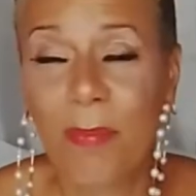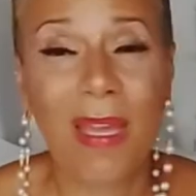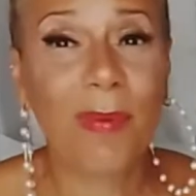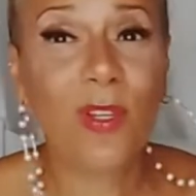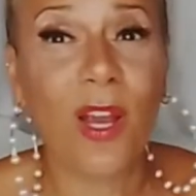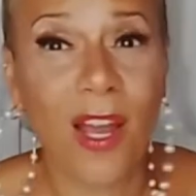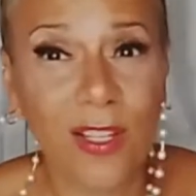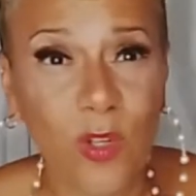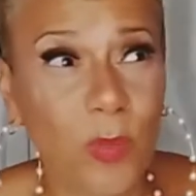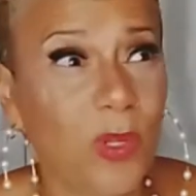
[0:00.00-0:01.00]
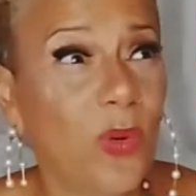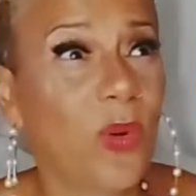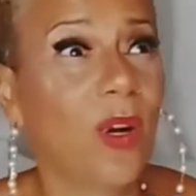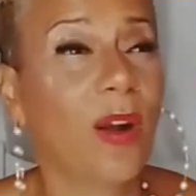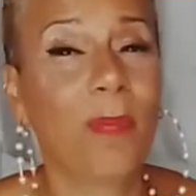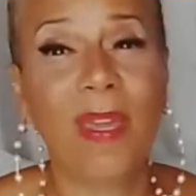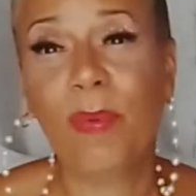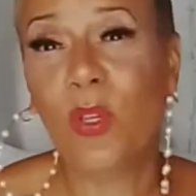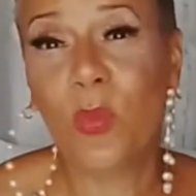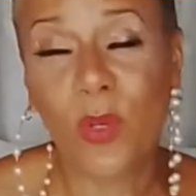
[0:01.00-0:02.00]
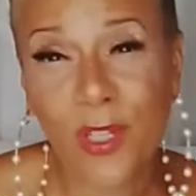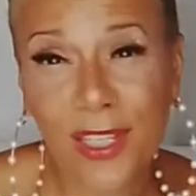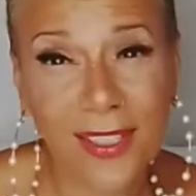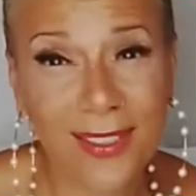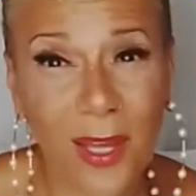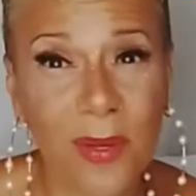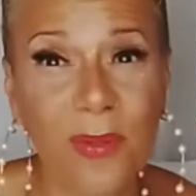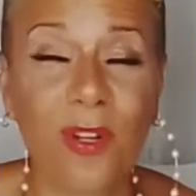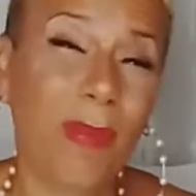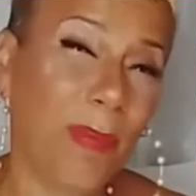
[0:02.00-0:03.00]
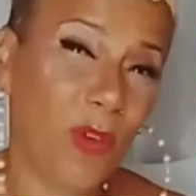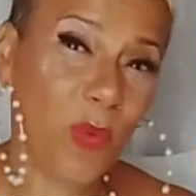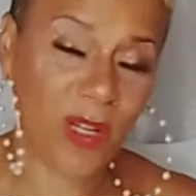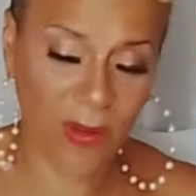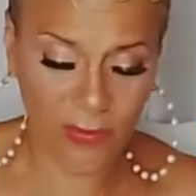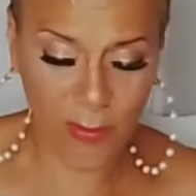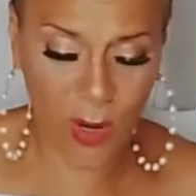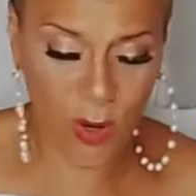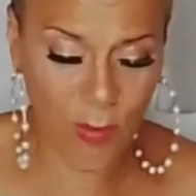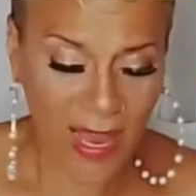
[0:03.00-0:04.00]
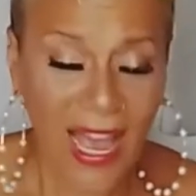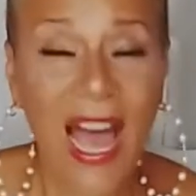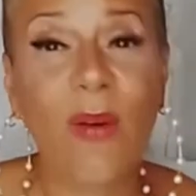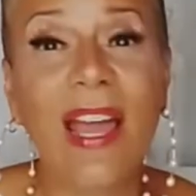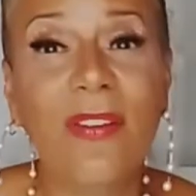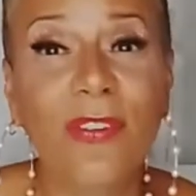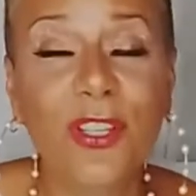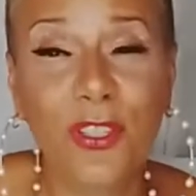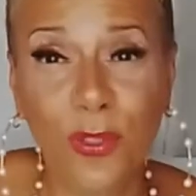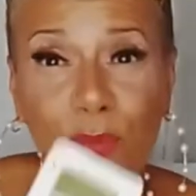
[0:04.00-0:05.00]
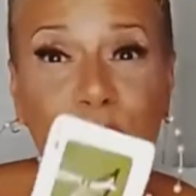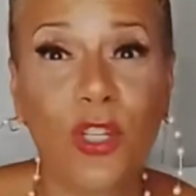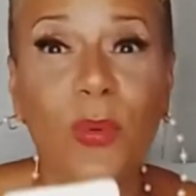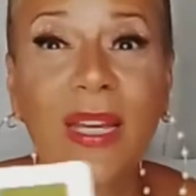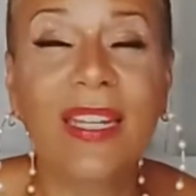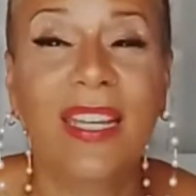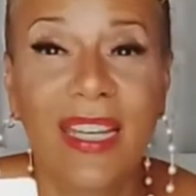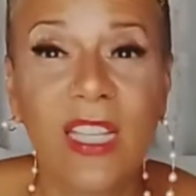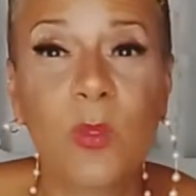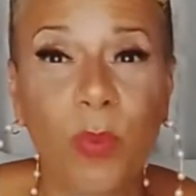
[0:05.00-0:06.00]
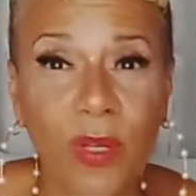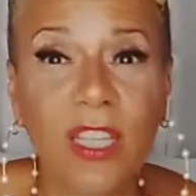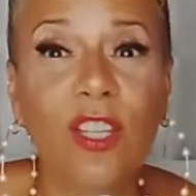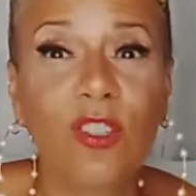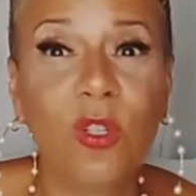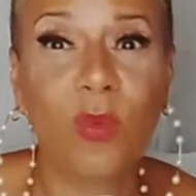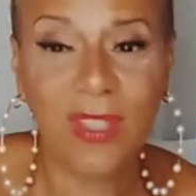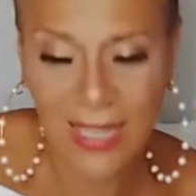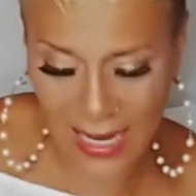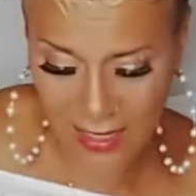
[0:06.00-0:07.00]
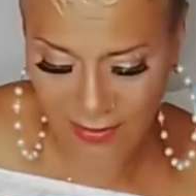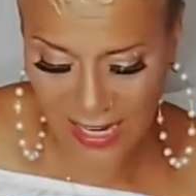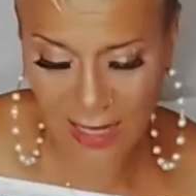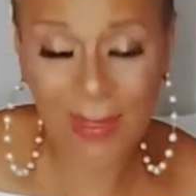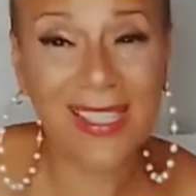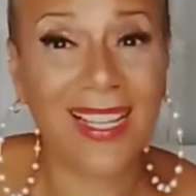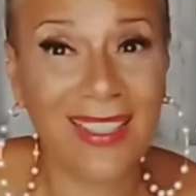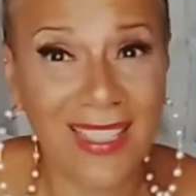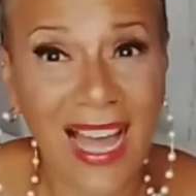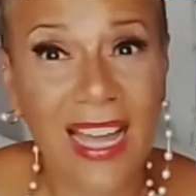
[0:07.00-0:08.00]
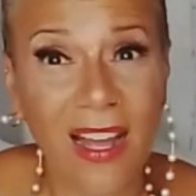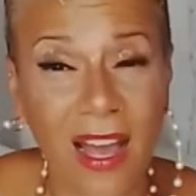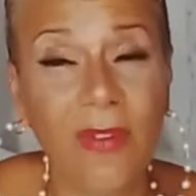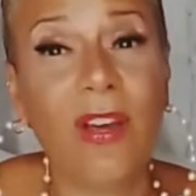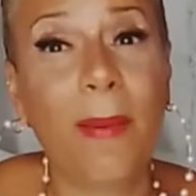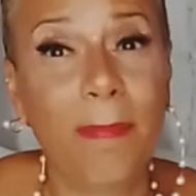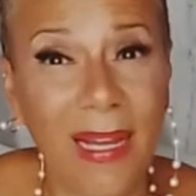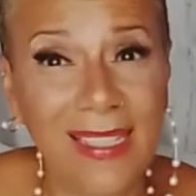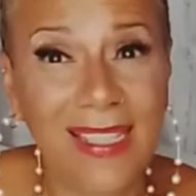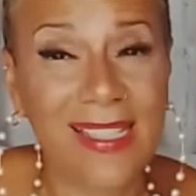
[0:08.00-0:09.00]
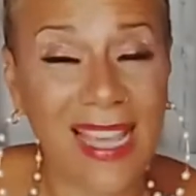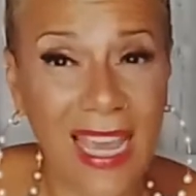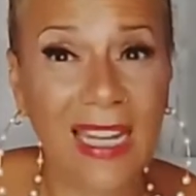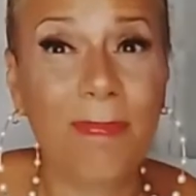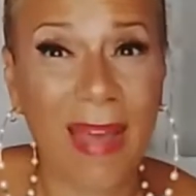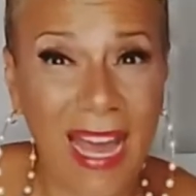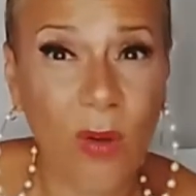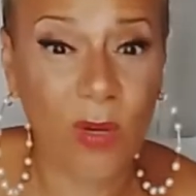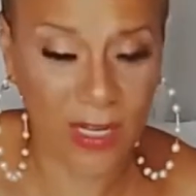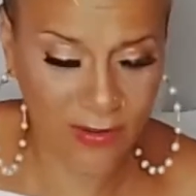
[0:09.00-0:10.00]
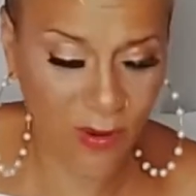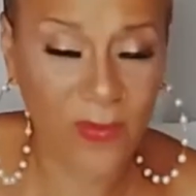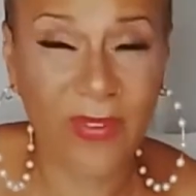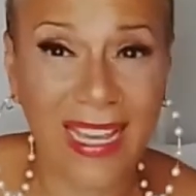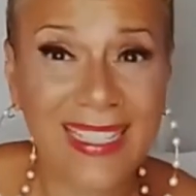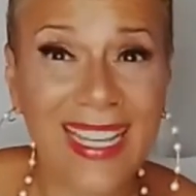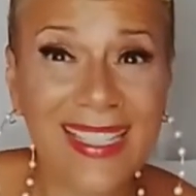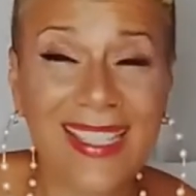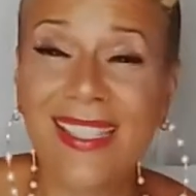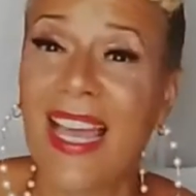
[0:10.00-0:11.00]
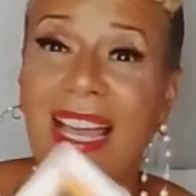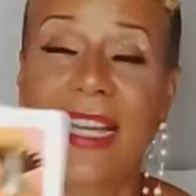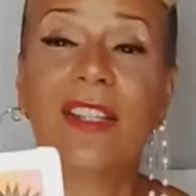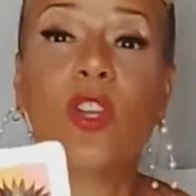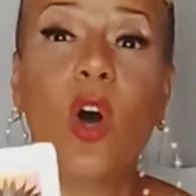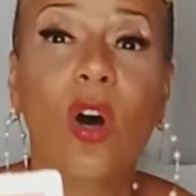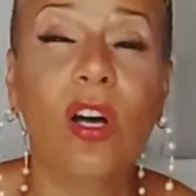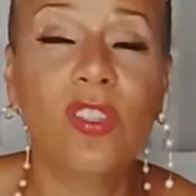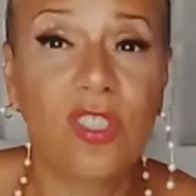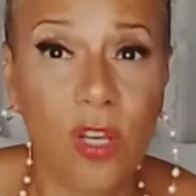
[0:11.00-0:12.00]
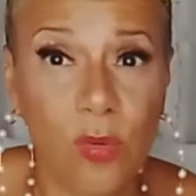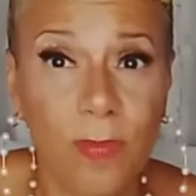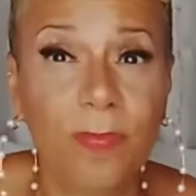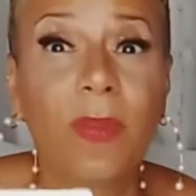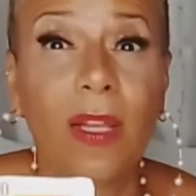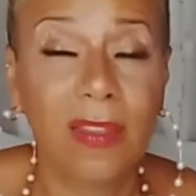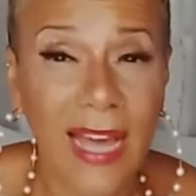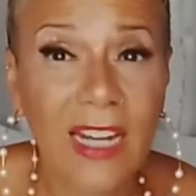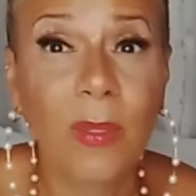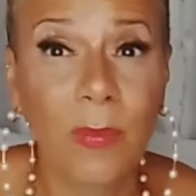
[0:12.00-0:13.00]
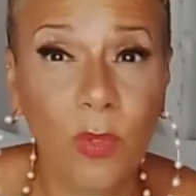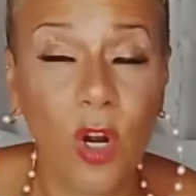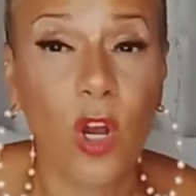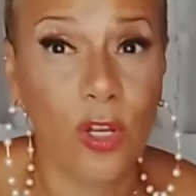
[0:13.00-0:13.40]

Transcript: maybe you're an entrepreneur, or maybe you're working alone, or maybe you're working from home. However you do it, it's bringing you, with the Eight of Diamonds, a lot of abundance and power in your finances. And it's also, a lot of people are